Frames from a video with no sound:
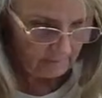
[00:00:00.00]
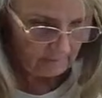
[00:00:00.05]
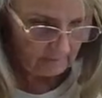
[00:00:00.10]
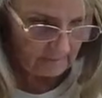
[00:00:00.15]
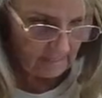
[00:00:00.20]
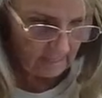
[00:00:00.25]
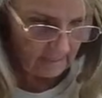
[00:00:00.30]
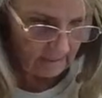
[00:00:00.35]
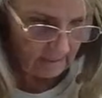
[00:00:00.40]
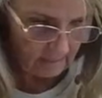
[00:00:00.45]
It's
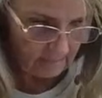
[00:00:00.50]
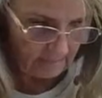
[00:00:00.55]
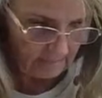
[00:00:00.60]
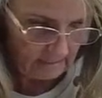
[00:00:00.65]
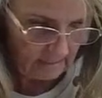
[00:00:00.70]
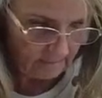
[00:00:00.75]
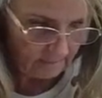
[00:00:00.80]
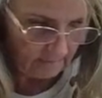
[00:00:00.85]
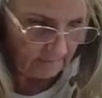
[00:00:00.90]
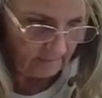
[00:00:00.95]
not going to be
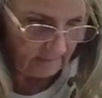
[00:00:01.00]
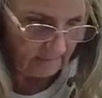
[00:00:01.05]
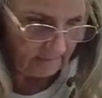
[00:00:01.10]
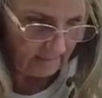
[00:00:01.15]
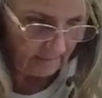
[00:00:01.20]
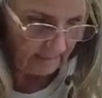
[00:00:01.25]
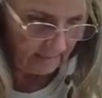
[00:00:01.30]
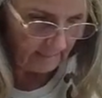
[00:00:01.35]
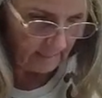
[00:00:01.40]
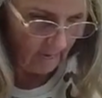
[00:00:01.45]
something that's
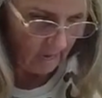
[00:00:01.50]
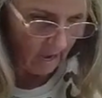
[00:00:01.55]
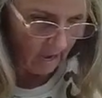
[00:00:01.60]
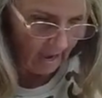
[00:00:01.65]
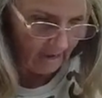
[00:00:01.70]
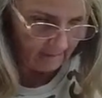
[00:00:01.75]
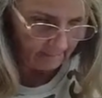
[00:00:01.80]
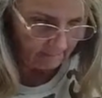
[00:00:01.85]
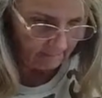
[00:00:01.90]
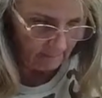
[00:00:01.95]
going to get
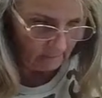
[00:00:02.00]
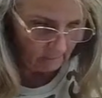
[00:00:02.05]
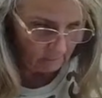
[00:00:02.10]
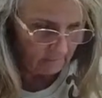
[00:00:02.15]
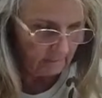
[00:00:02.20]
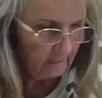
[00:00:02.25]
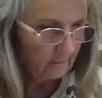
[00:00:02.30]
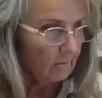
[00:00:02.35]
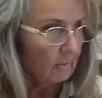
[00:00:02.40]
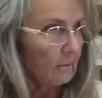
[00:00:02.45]
hot and
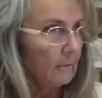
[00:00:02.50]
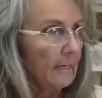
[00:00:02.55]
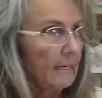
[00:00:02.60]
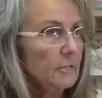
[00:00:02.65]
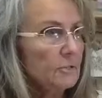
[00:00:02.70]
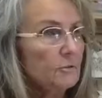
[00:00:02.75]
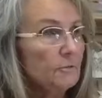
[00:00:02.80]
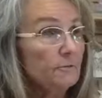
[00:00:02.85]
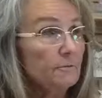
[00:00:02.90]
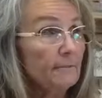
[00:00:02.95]
melt it or
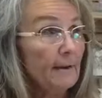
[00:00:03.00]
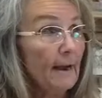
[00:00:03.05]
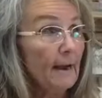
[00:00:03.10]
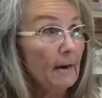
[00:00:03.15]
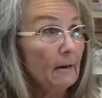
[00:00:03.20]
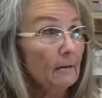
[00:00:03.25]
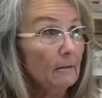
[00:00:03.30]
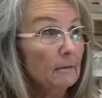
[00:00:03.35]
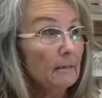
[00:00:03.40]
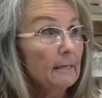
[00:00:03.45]
catch on
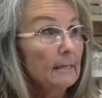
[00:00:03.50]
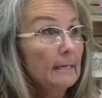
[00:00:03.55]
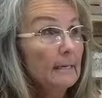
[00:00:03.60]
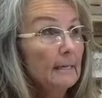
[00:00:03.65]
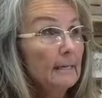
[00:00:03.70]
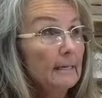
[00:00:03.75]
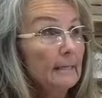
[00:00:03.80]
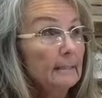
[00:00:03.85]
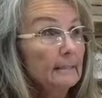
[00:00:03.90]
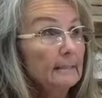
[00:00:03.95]
fire.
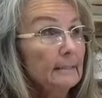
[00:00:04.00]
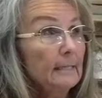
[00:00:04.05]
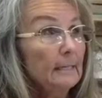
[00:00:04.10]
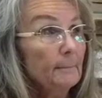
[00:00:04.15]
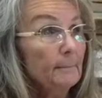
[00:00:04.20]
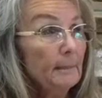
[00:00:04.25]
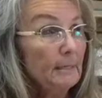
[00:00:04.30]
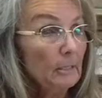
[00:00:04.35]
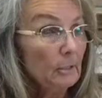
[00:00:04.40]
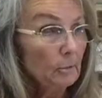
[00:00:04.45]
It's going
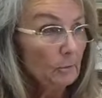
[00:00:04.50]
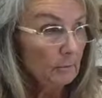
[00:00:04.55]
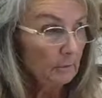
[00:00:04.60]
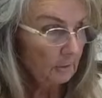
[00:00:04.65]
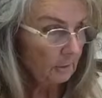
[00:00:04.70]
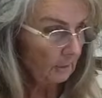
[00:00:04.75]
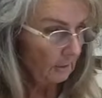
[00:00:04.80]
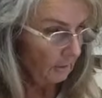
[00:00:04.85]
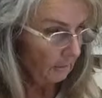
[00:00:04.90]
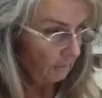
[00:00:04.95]
to be
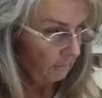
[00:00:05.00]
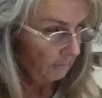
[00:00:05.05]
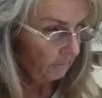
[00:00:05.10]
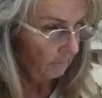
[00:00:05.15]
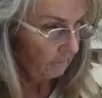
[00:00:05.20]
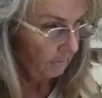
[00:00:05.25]
doing, you know,